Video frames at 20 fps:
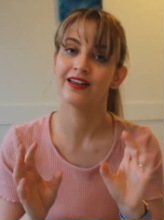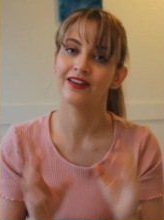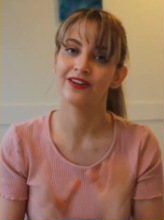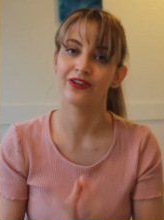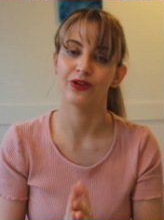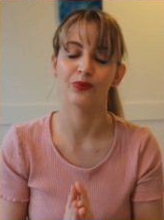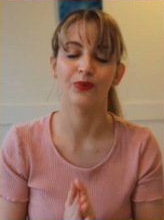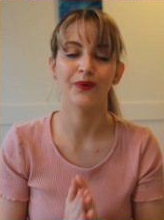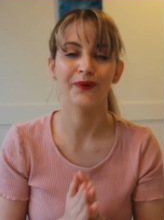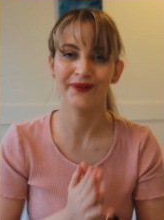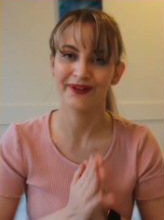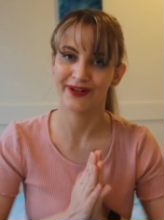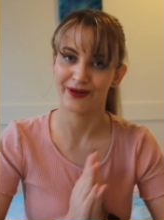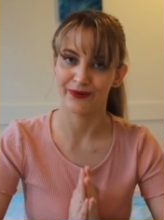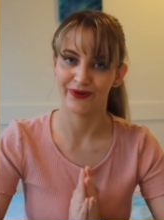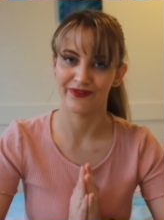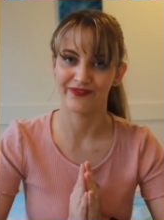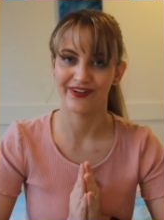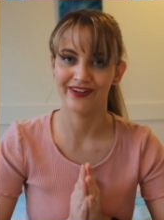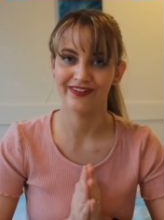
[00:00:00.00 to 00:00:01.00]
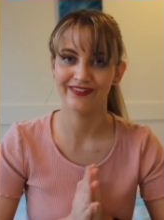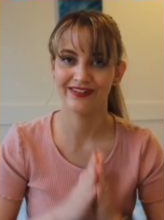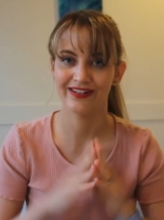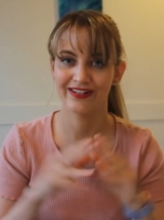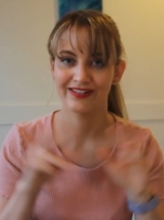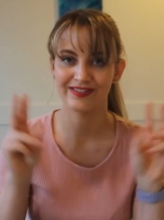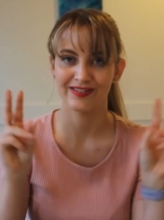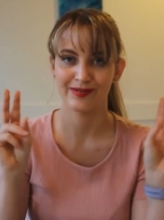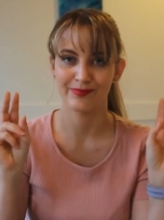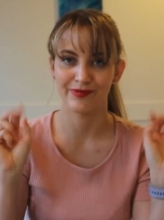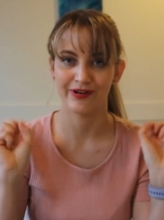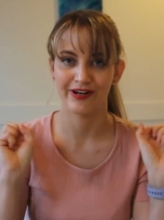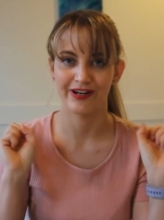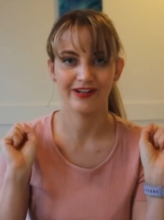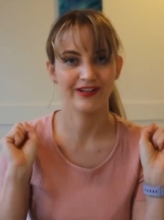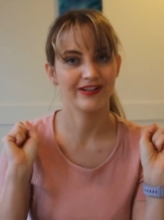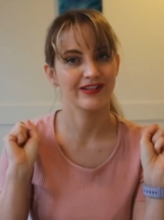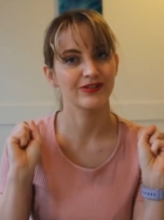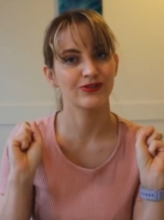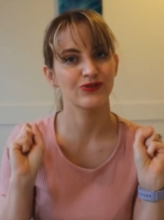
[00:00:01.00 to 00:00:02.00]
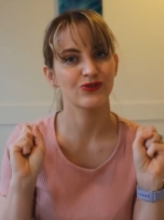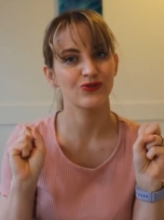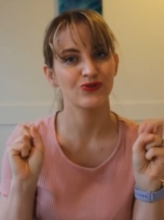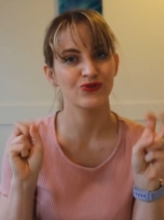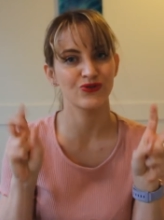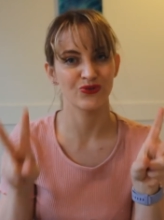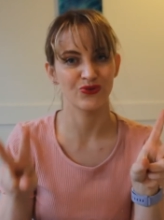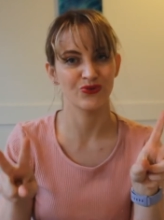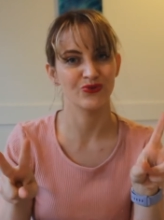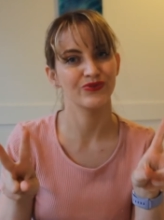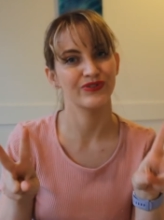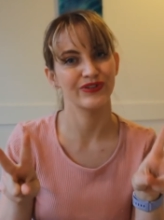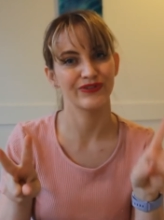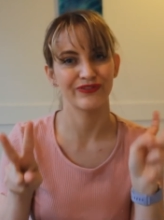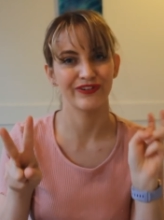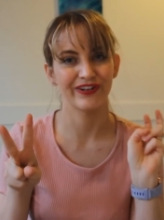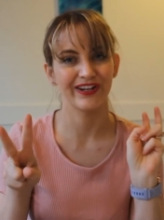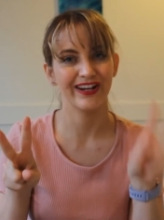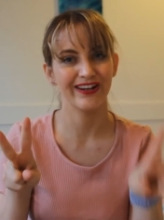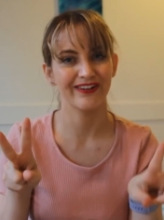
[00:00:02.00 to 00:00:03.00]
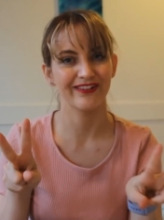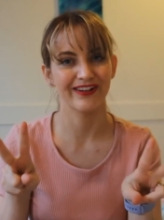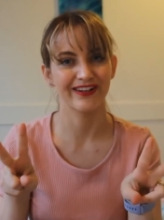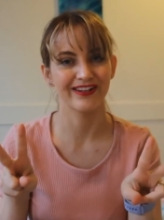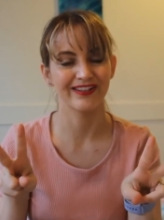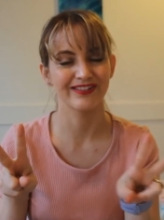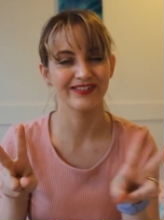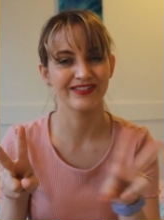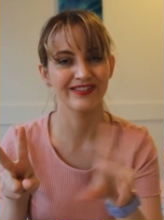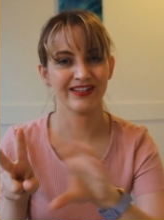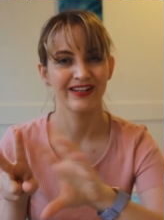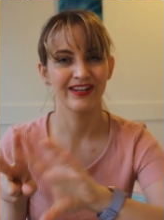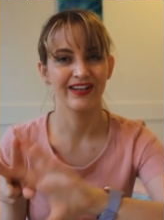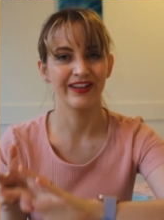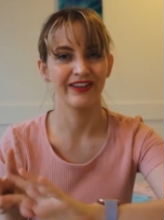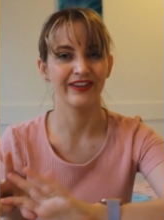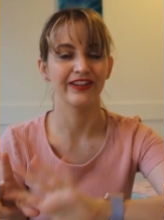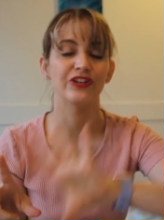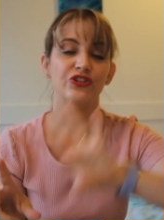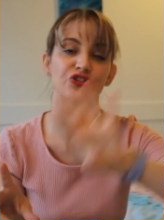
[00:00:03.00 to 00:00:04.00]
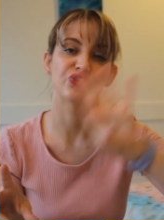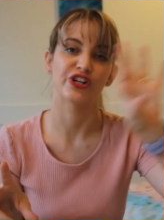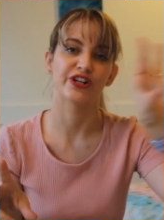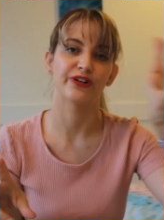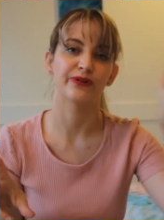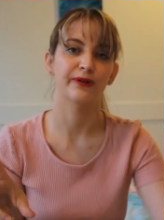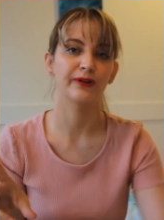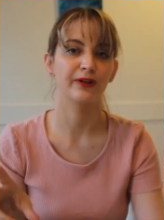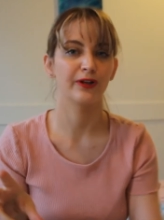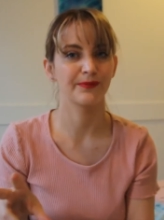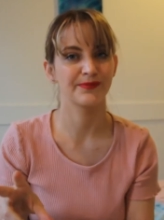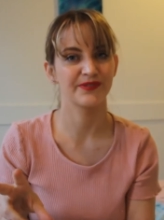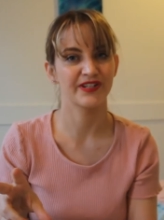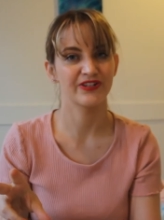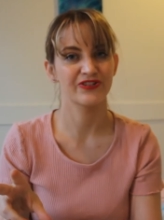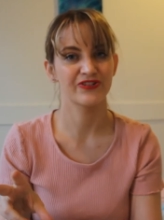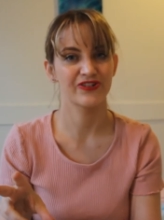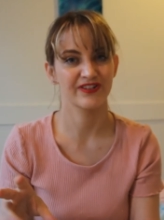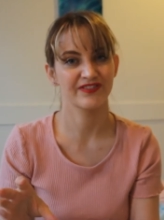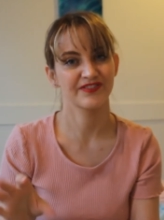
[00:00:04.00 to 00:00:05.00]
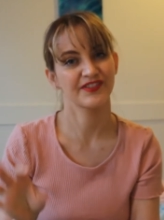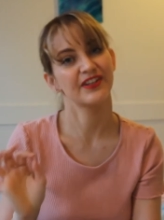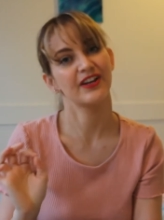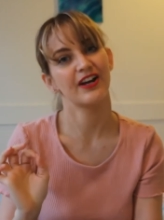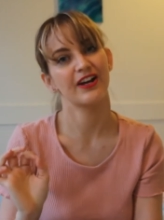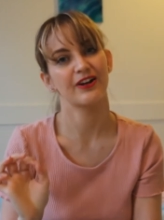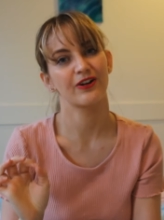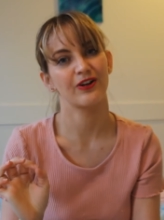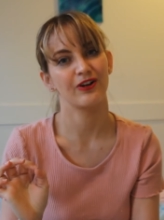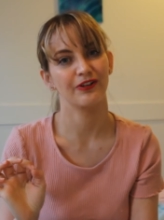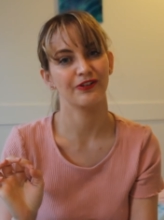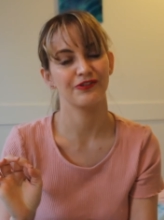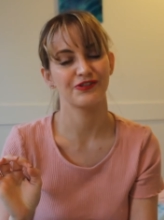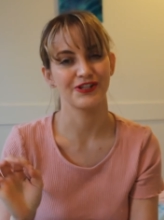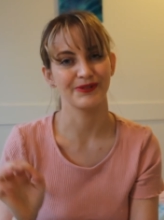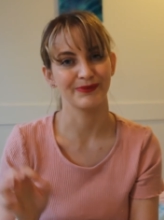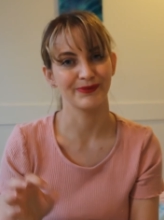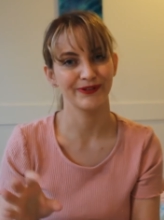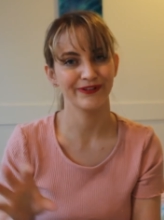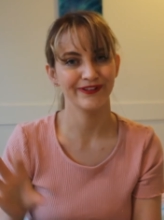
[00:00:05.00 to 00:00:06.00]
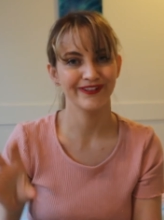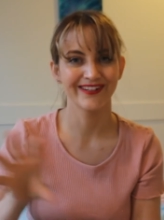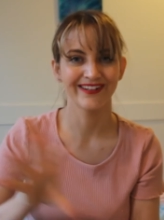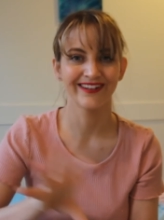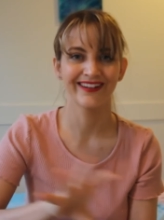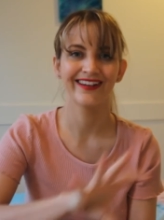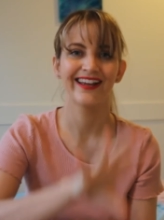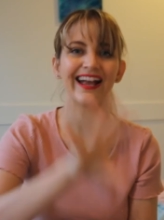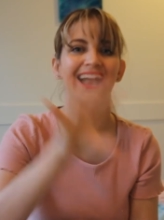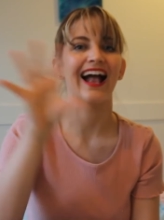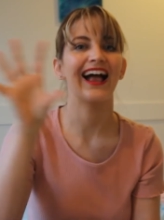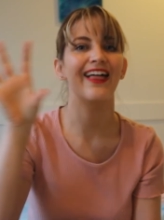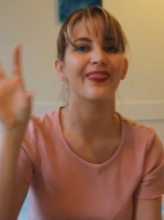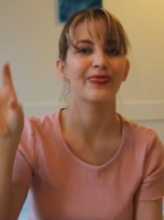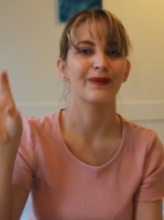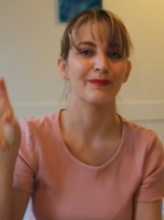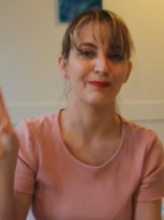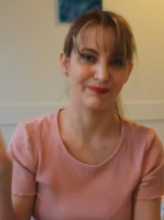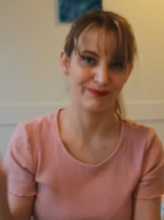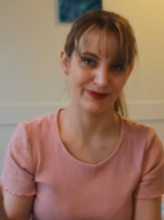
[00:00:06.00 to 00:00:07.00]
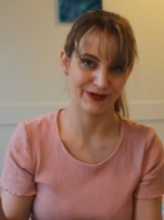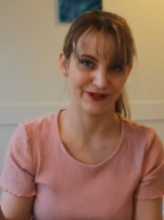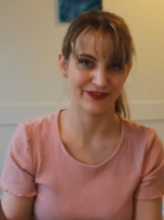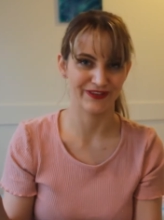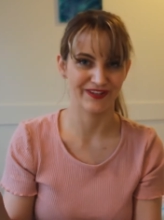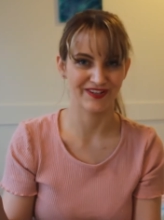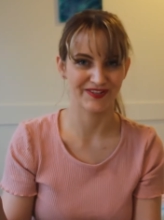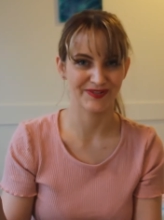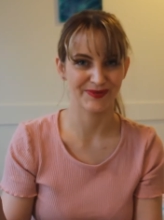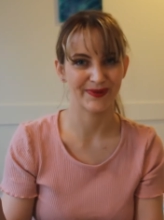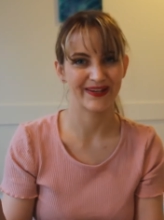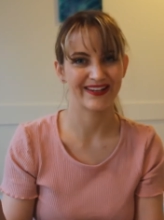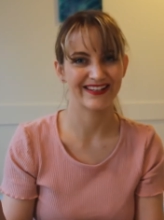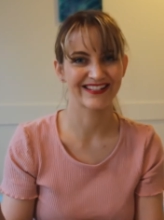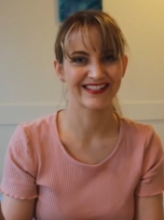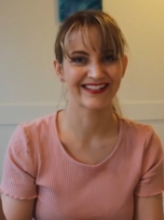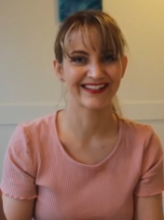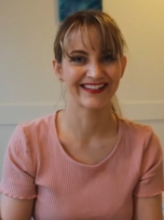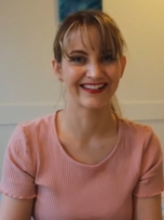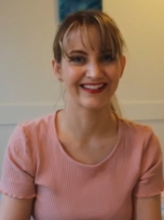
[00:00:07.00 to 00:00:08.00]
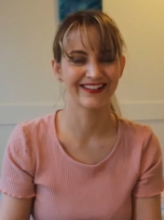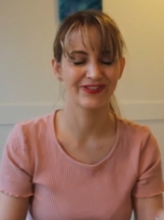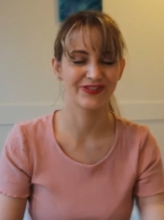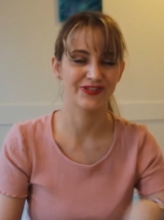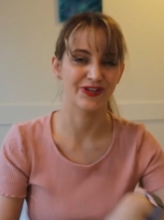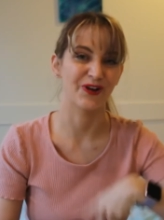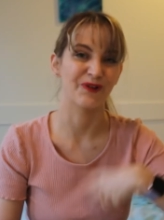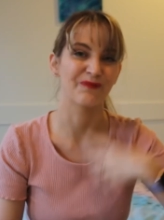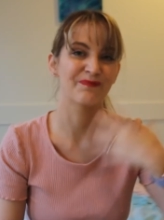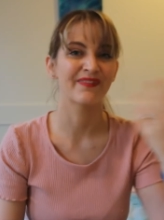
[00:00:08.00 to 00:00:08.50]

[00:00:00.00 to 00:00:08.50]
The ward, however, is separated into 2 different areas, the general obstetrics and gynecology ward and the birthing suite. So